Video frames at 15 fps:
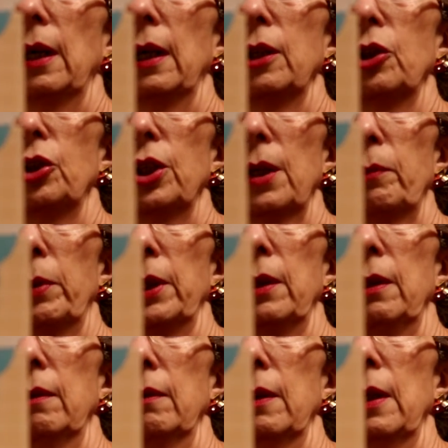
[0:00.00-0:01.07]
a
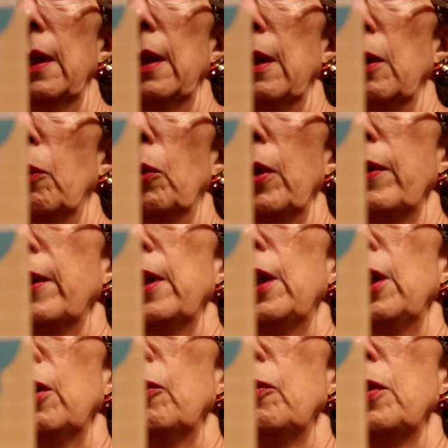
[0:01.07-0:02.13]
shepherd with the
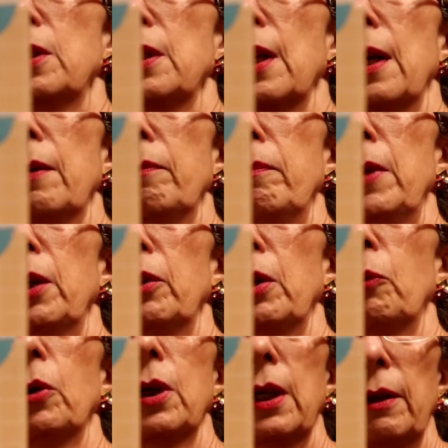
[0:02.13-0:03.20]
news that
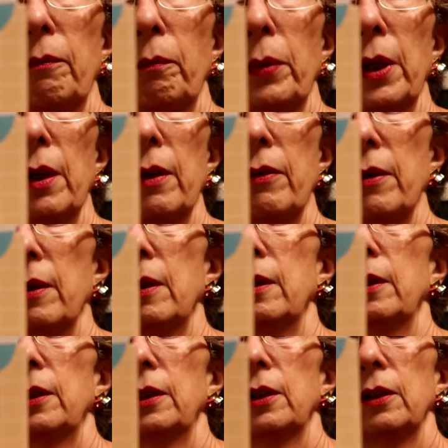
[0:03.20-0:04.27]
Mary would give birth
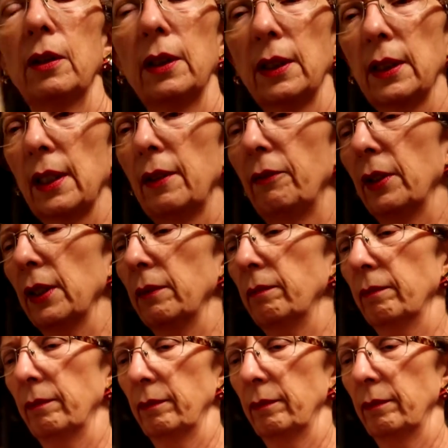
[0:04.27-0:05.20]
to the Saviour.